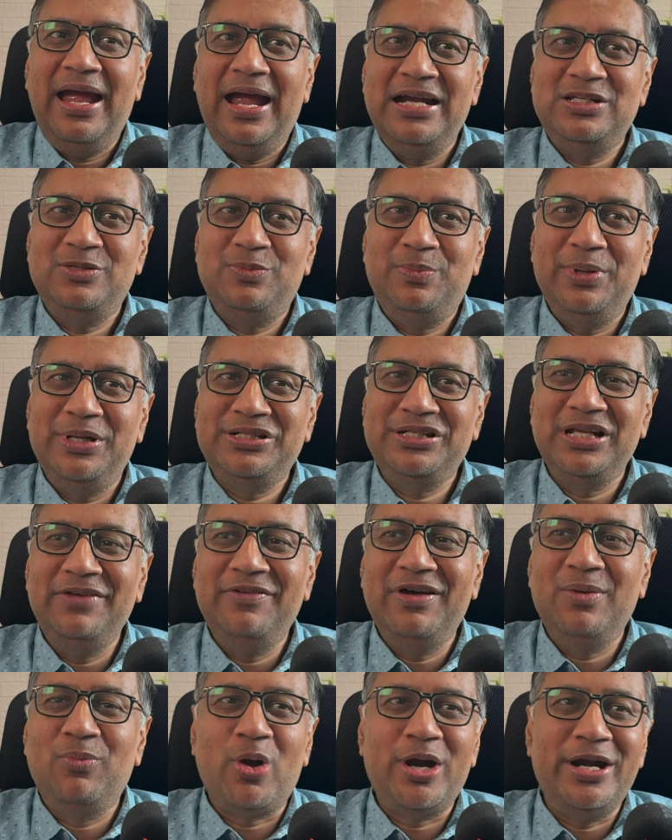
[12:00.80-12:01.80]
and especially
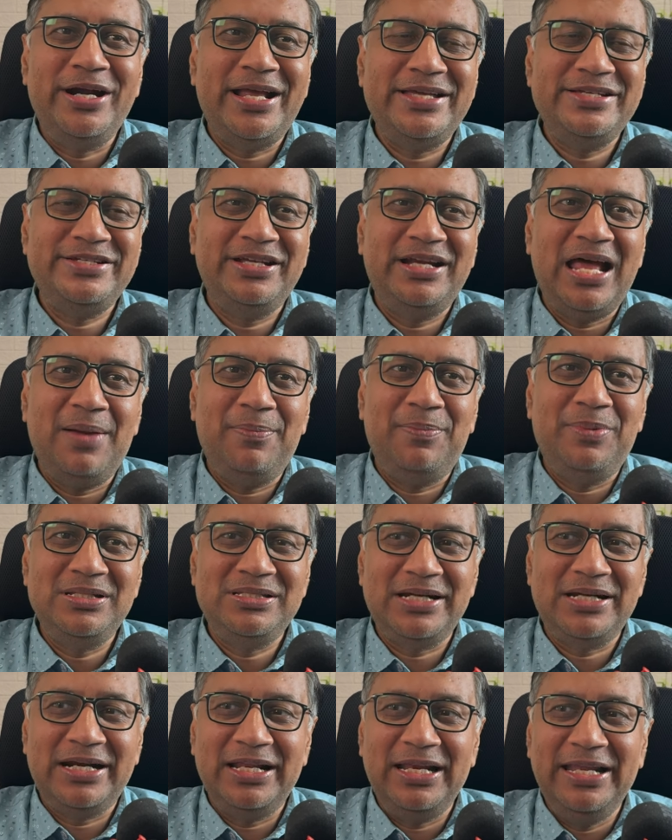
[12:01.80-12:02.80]
when monetization happens,
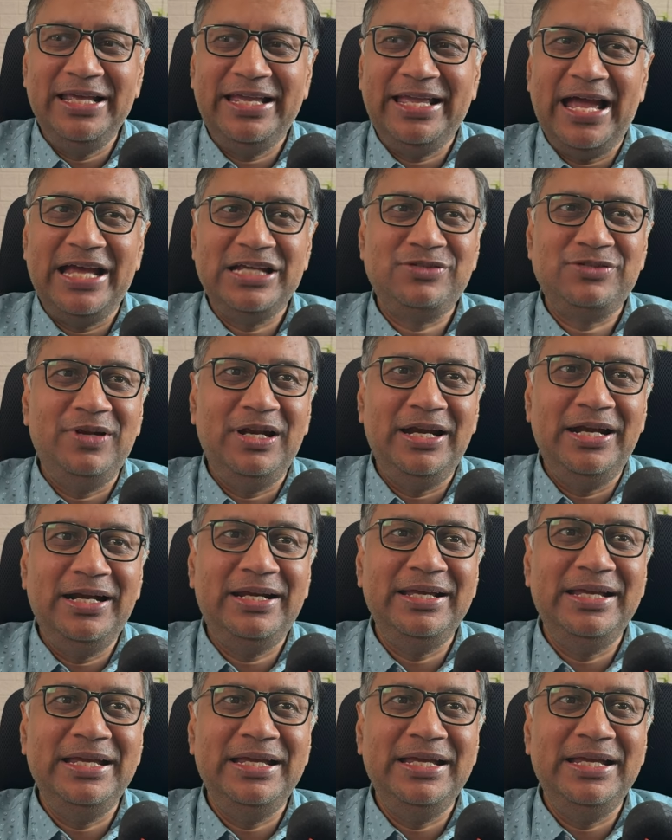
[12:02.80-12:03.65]
suddenly cash will hit,